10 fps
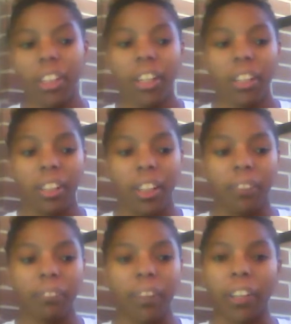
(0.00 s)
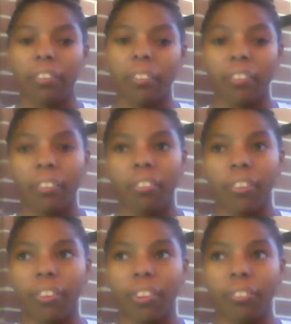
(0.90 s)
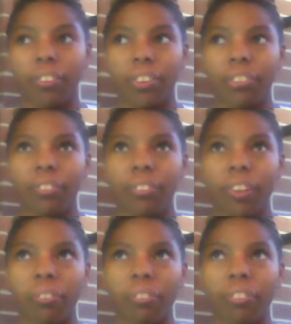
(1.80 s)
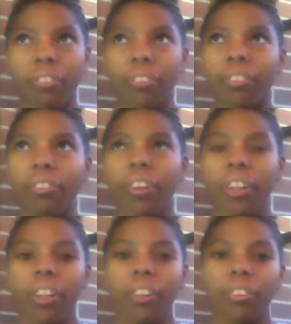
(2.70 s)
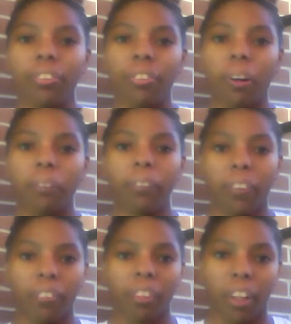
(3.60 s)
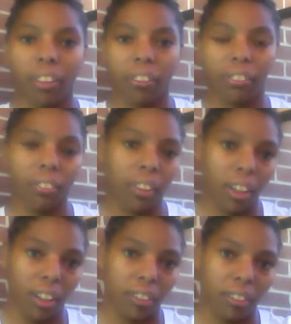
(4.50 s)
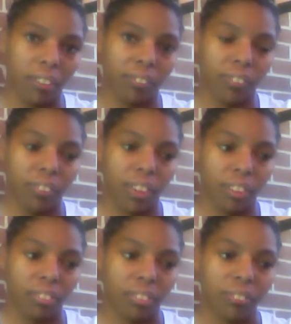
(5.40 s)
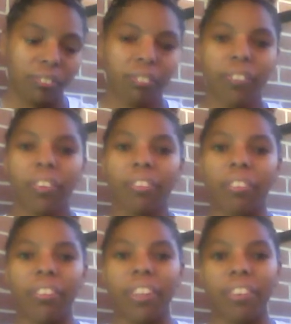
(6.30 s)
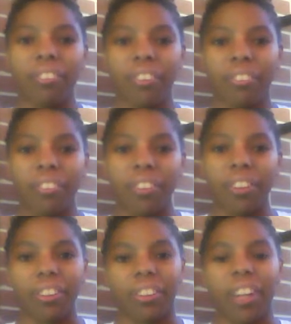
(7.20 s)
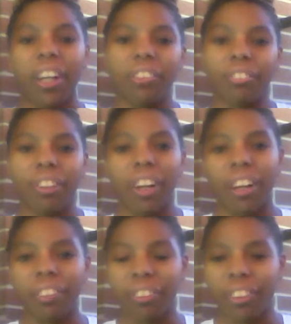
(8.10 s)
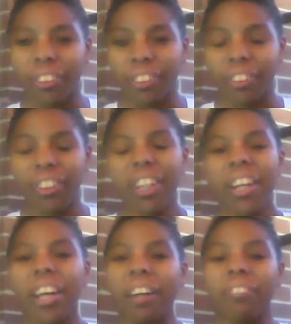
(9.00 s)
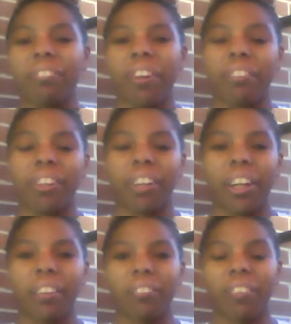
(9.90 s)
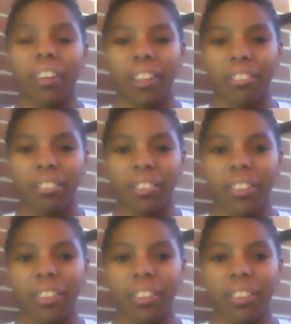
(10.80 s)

and products that's good when you want to do a press out on your hair if you're natural. So let's get started. Now, as you already know, I'm a master cosmetologist